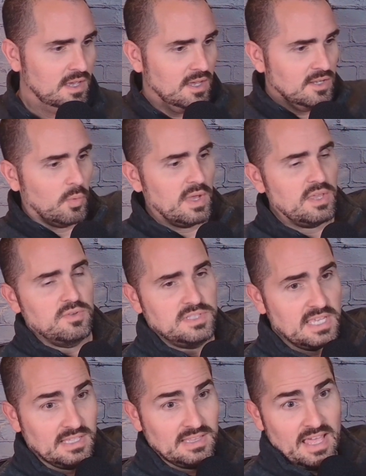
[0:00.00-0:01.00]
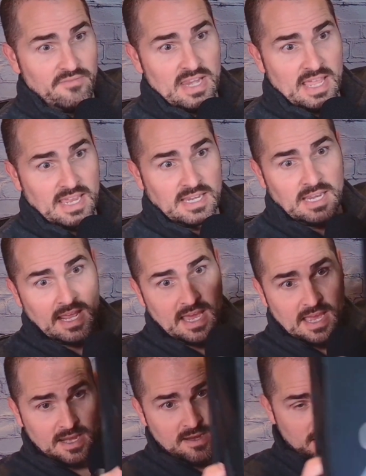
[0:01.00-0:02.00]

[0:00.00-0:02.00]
Do I use the $1199